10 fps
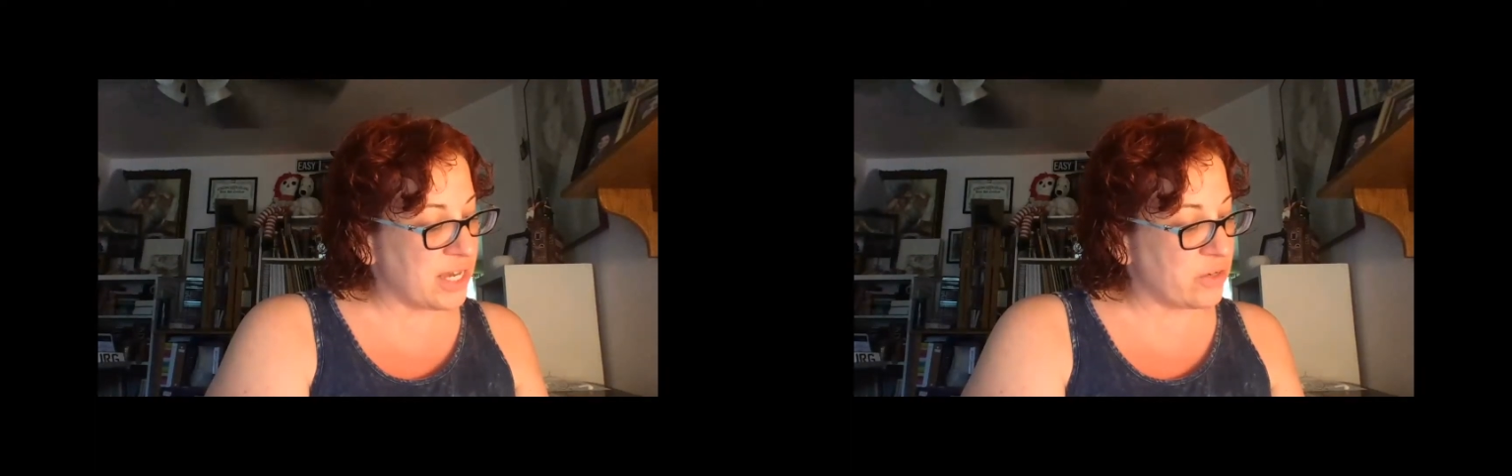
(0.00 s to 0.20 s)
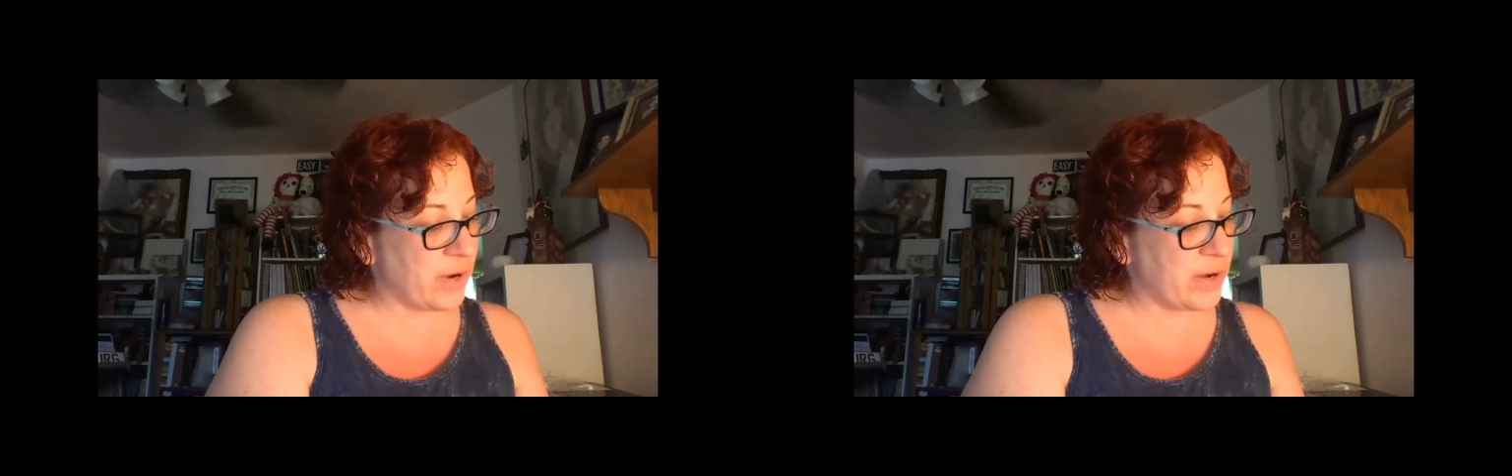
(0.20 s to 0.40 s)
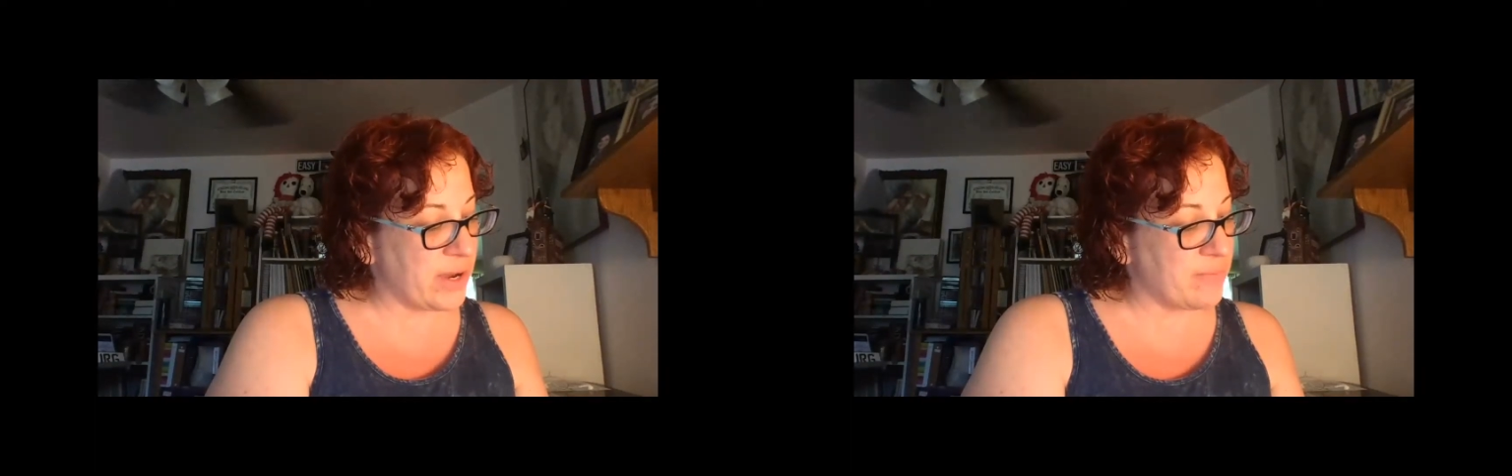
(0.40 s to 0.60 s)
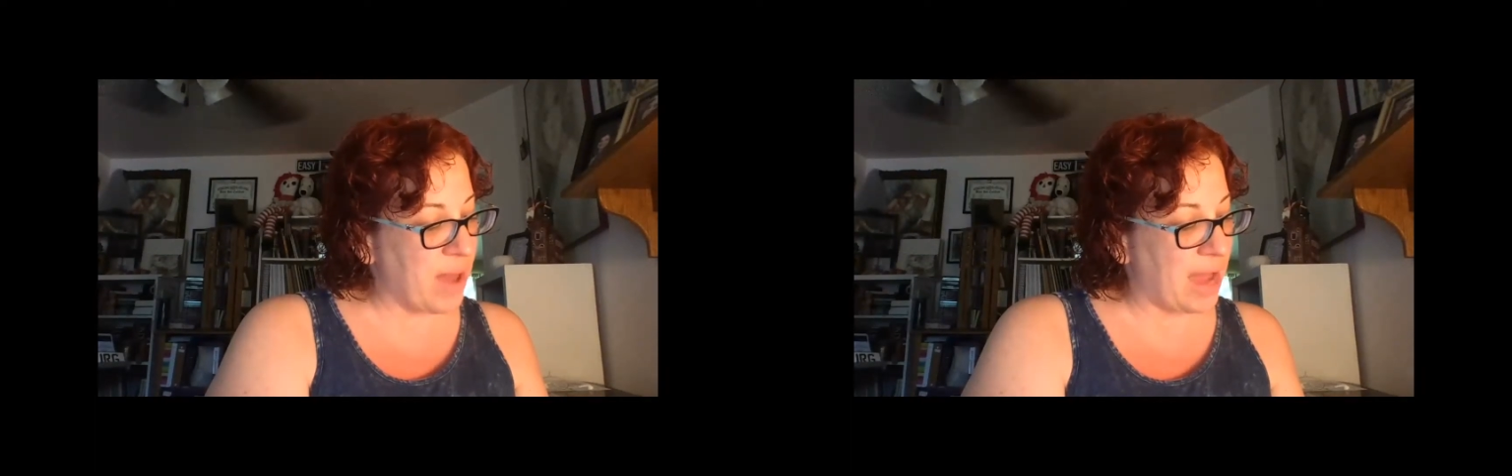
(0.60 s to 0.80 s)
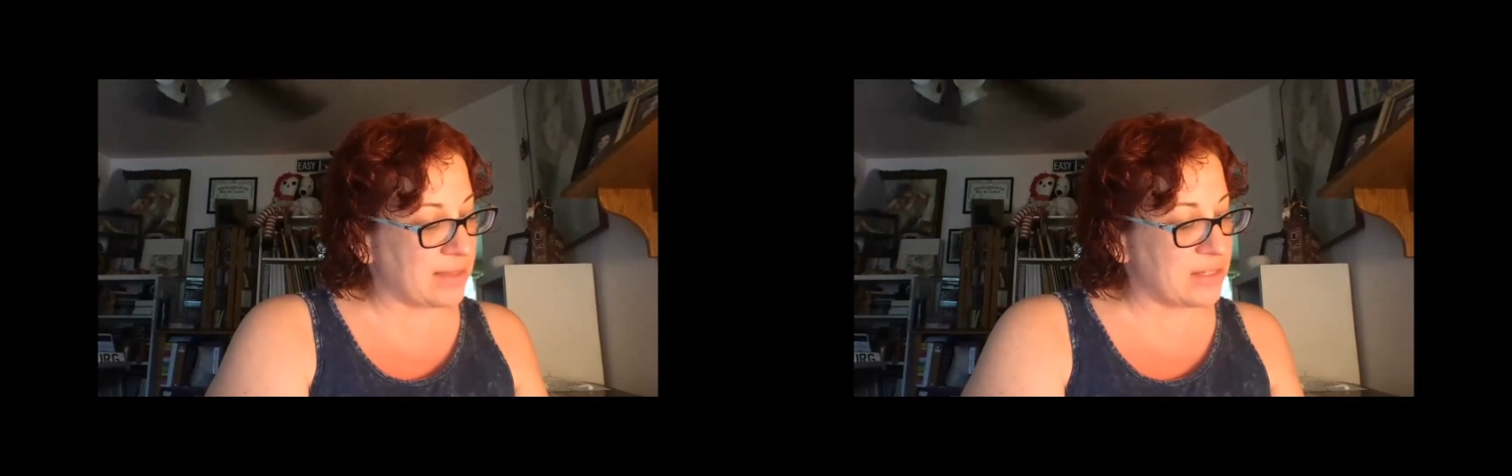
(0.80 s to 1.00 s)
had greater
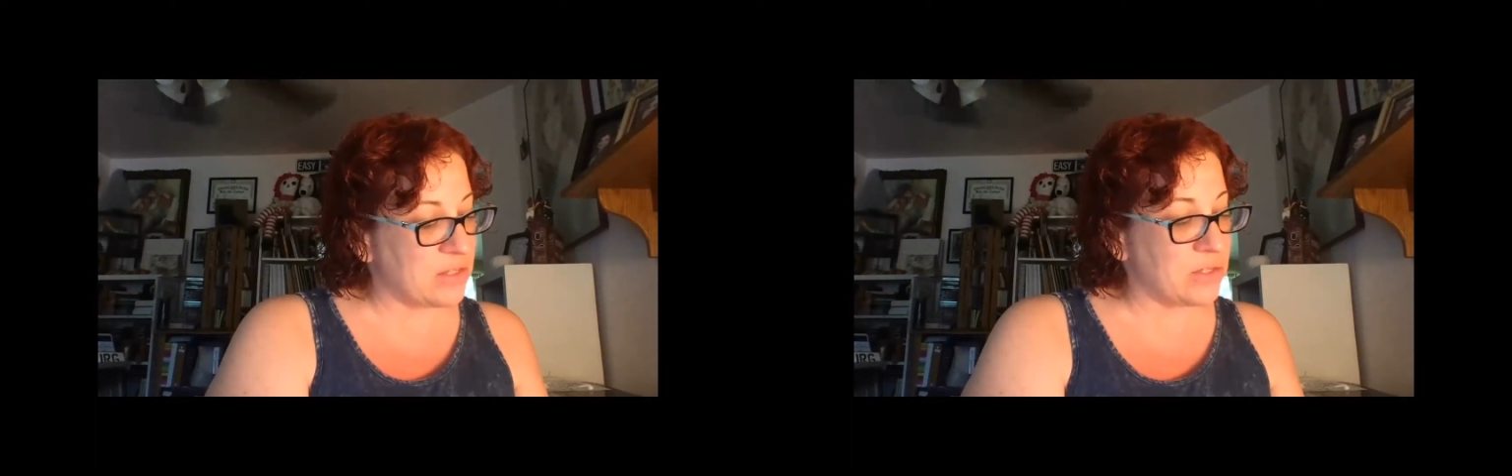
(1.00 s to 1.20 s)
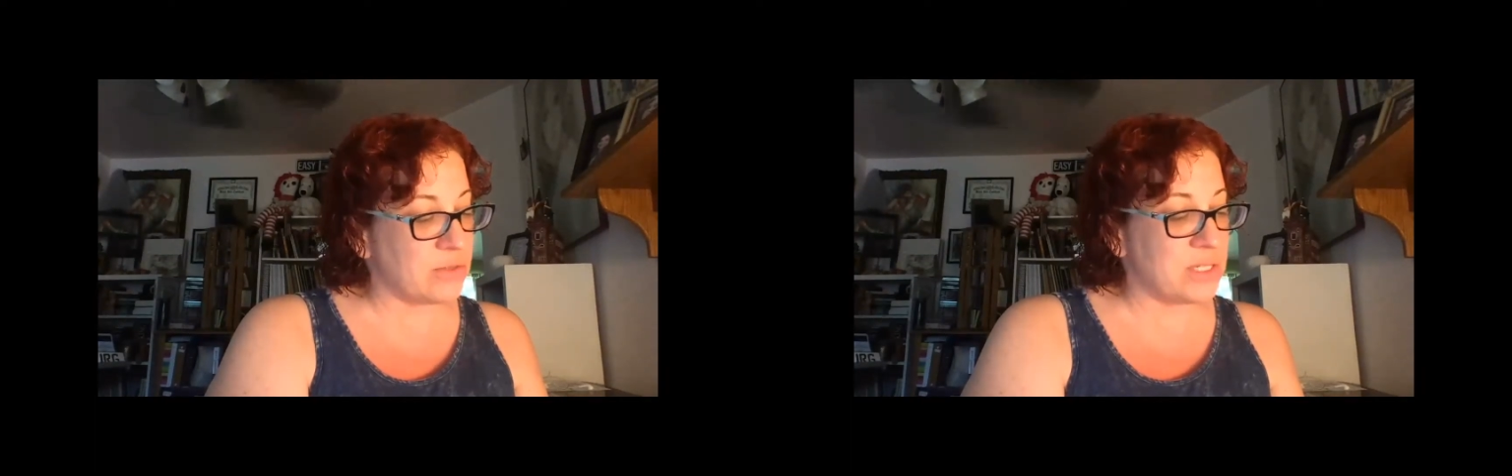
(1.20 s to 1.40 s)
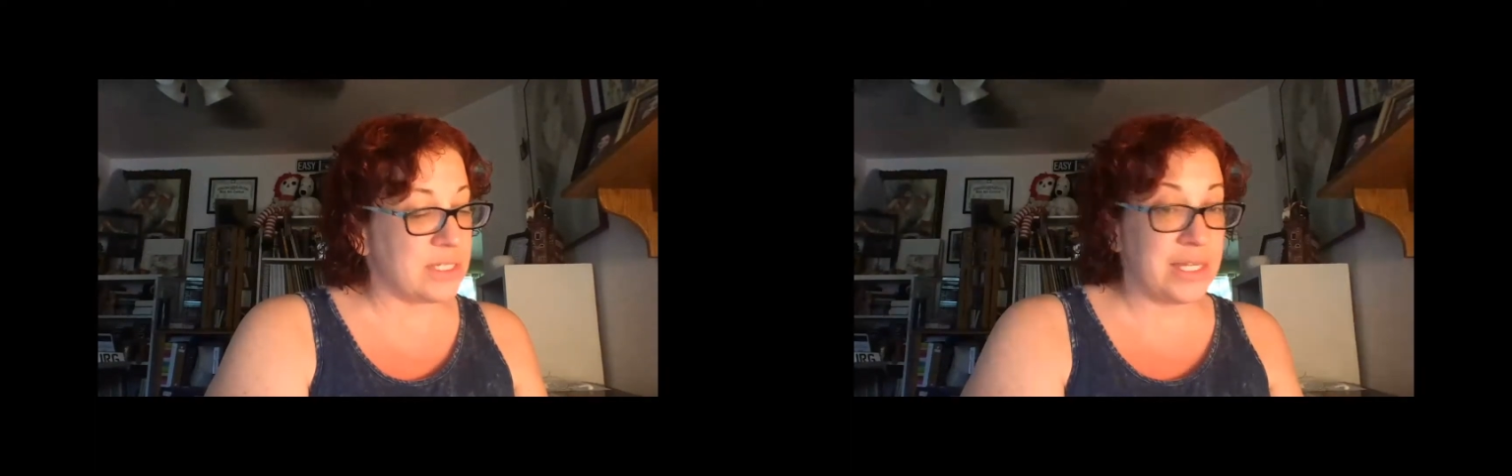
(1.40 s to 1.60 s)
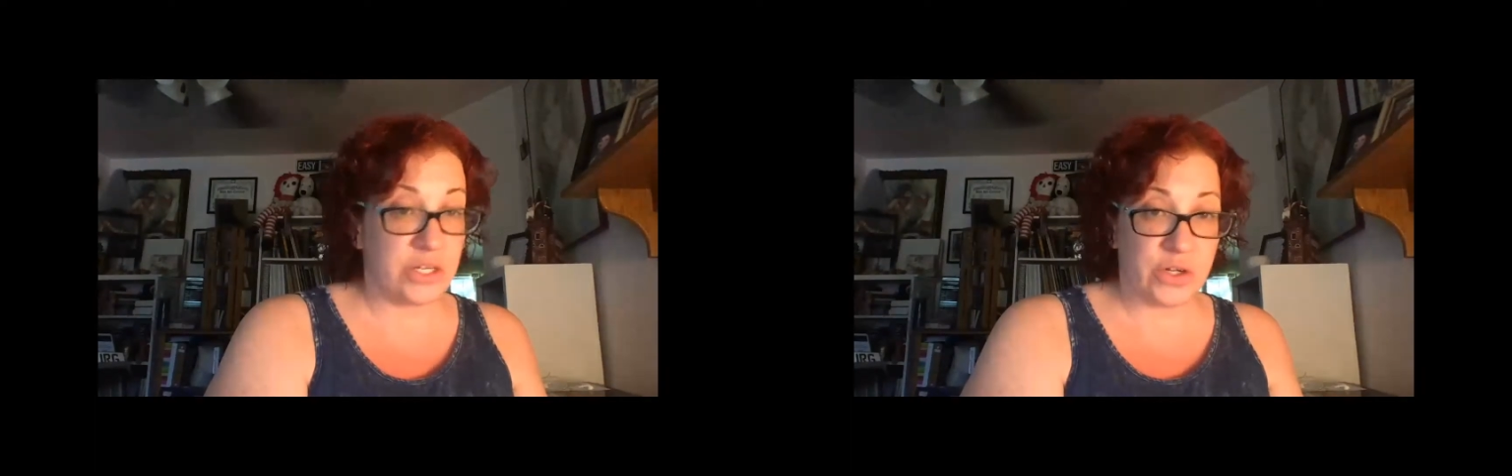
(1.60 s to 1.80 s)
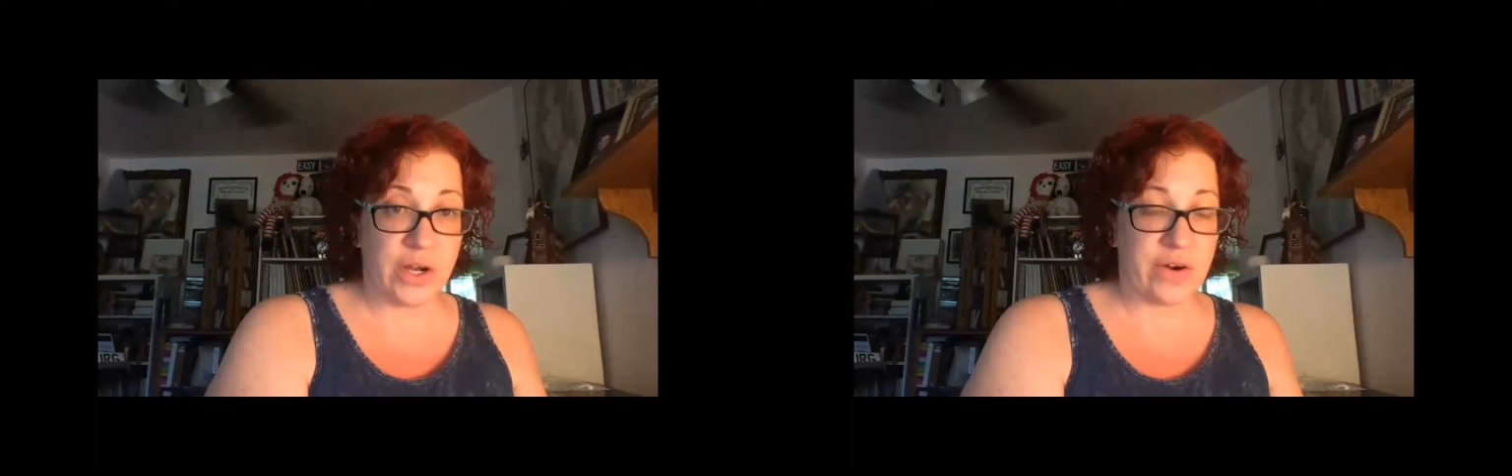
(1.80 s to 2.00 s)
impact than
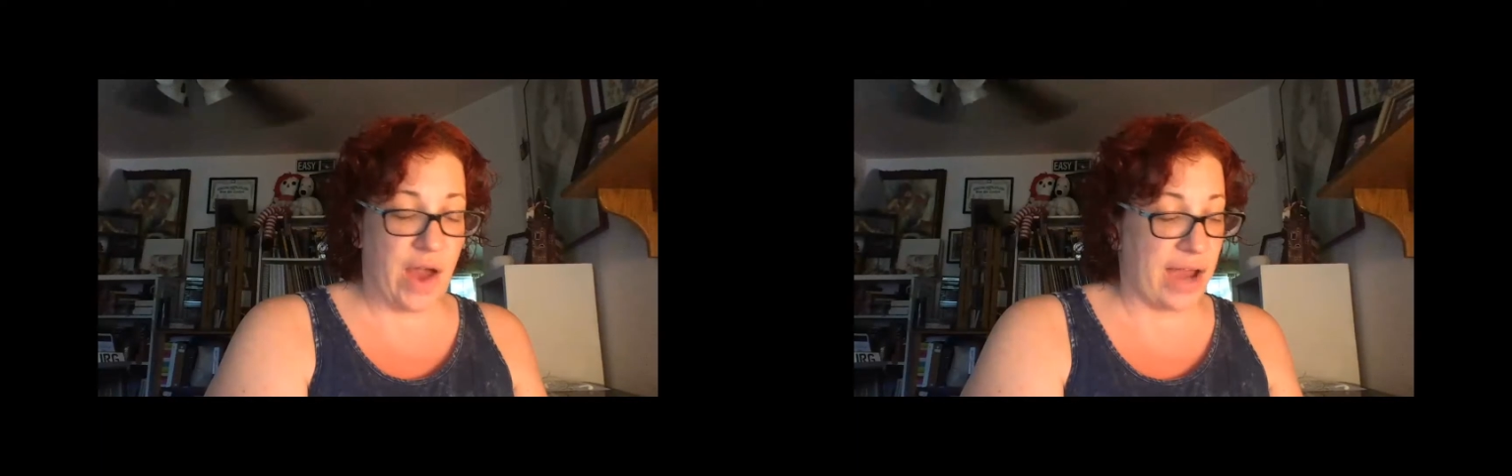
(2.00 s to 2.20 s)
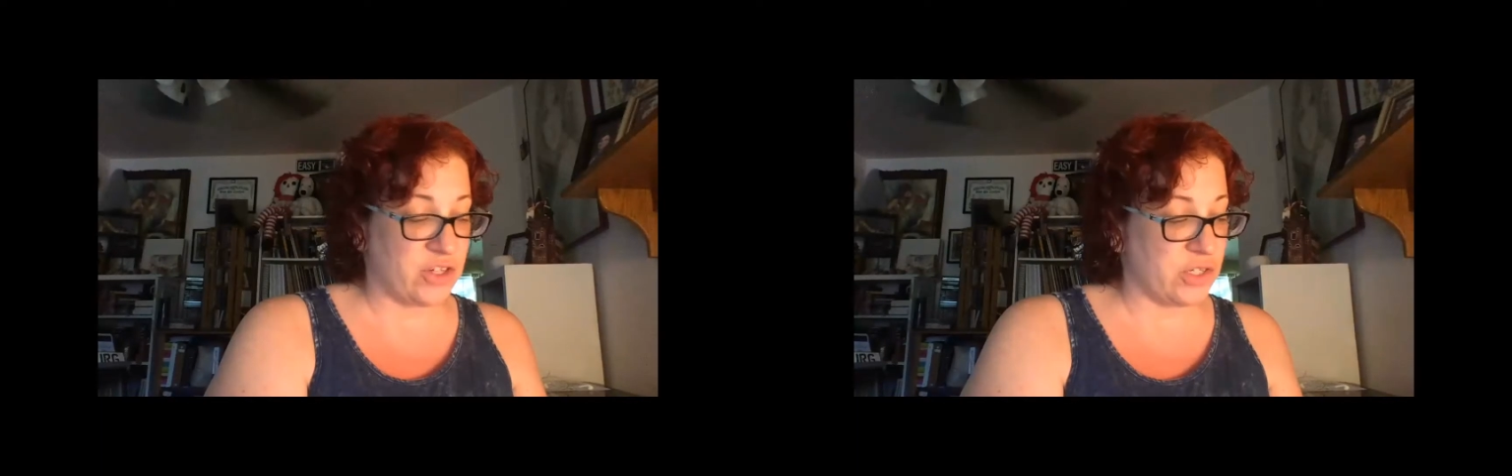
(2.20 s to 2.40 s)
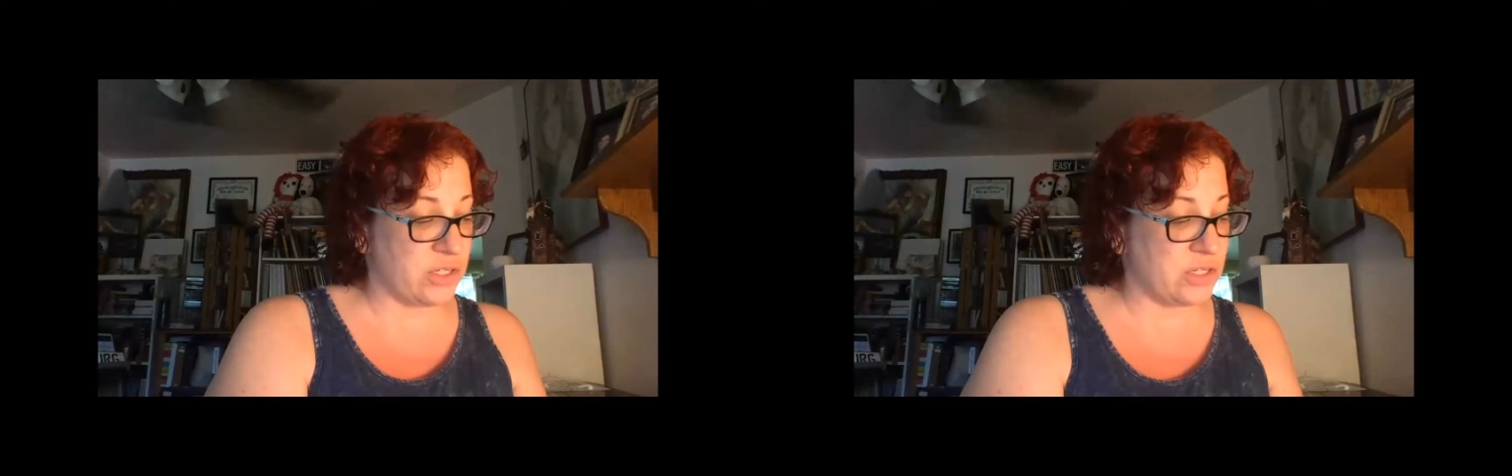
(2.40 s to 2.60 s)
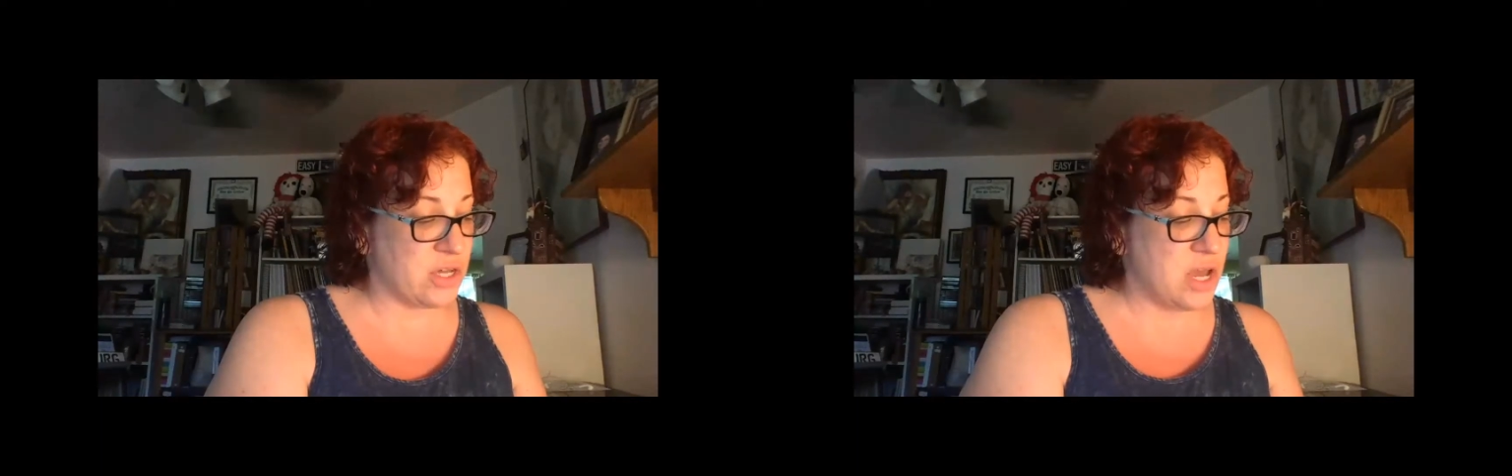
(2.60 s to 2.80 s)
student-to-teacher interactions.